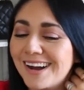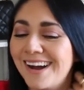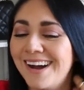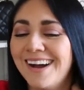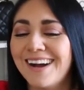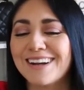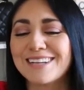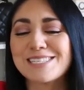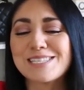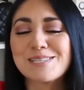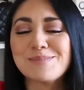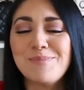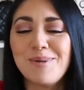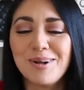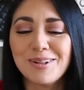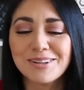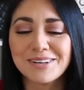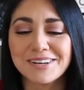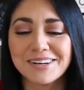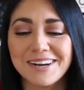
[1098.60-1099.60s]
a
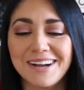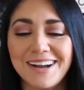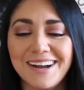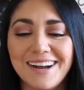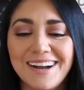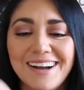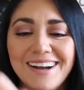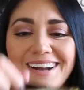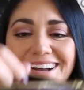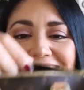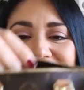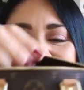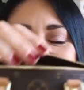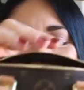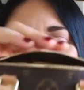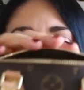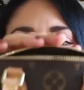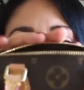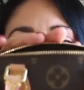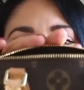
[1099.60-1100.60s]
smaller uh,
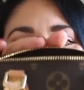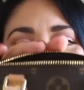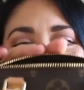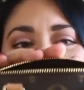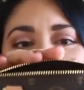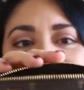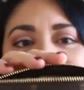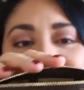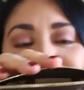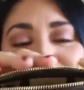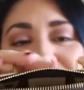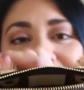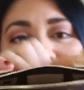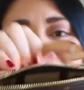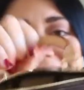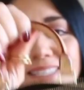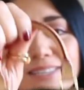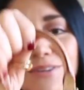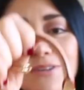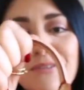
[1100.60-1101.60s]
uh, Speedy, you can
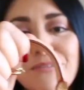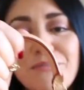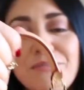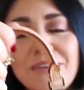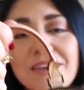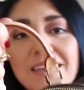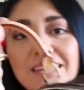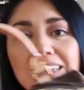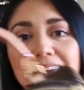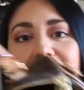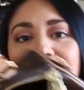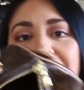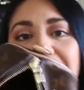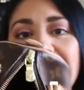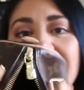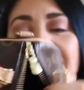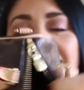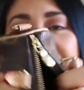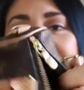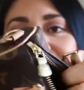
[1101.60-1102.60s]
still fit
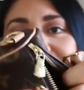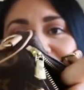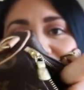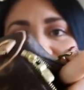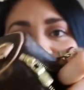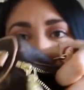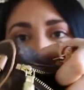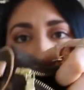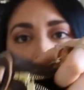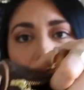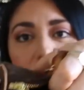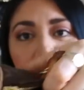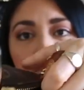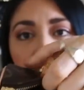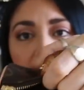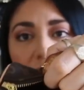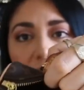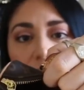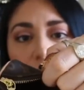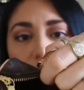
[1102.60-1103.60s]
an insane amount of
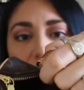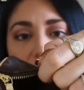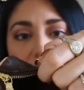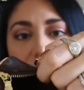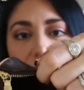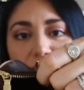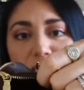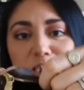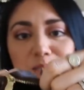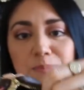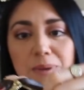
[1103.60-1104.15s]
items in this